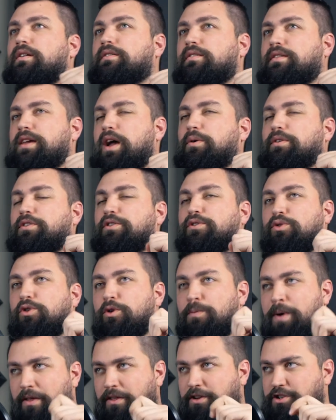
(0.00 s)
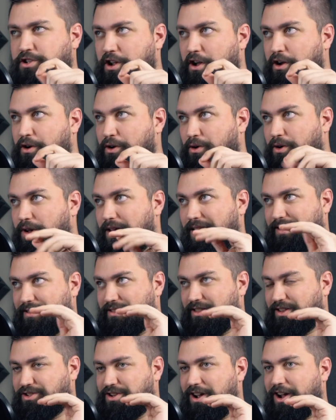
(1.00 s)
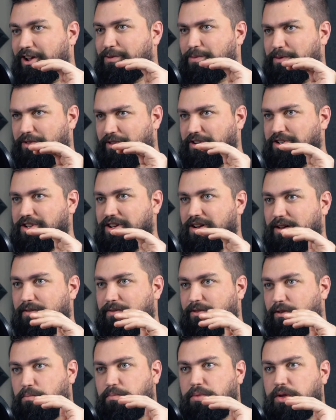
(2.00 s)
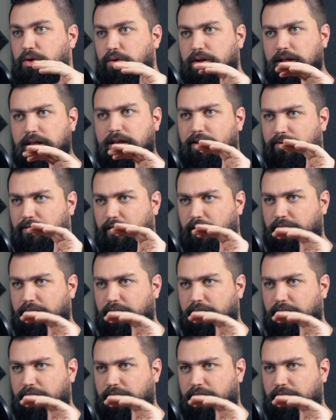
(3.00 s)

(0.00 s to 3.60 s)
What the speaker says: what's cool about the show is the juxtaposition of the beauty of the